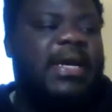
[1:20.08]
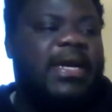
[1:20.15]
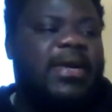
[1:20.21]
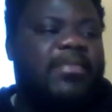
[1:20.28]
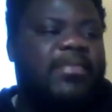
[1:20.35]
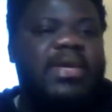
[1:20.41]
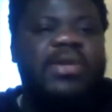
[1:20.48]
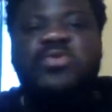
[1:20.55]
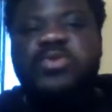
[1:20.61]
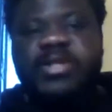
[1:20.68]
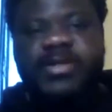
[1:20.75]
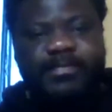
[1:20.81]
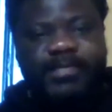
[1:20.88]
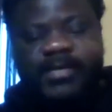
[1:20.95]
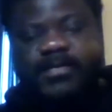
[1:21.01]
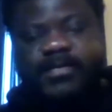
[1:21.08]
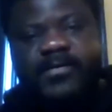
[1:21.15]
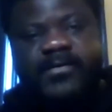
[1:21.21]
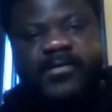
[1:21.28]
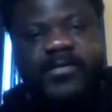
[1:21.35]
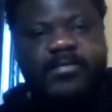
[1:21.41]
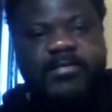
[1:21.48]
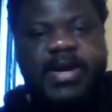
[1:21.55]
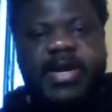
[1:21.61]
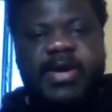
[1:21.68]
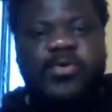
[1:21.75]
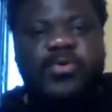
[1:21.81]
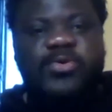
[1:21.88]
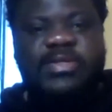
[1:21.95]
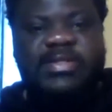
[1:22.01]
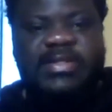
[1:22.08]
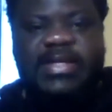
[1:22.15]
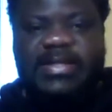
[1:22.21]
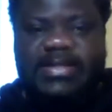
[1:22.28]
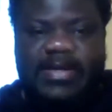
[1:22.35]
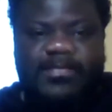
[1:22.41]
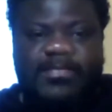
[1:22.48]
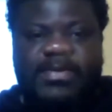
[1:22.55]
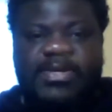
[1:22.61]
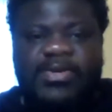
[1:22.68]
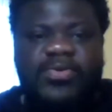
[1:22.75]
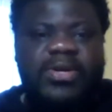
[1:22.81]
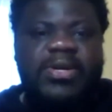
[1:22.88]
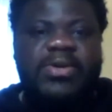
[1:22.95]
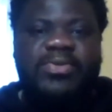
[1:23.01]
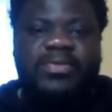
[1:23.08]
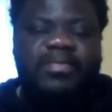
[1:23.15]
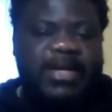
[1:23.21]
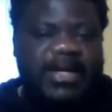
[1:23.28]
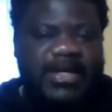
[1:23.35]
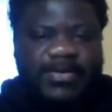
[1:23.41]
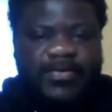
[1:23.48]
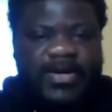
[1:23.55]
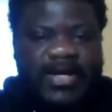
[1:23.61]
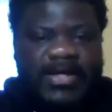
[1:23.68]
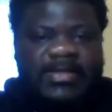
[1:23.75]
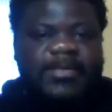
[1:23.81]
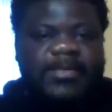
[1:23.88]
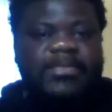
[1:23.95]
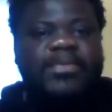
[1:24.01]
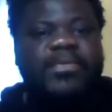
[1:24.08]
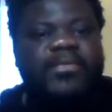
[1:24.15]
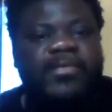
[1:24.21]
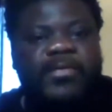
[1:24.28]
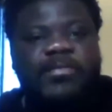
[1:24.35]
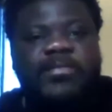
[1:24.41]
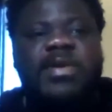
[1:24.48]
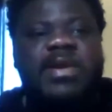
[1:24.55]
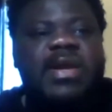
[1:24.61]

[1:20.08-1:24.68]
including people from my own startup, Nino Health, but as well as people from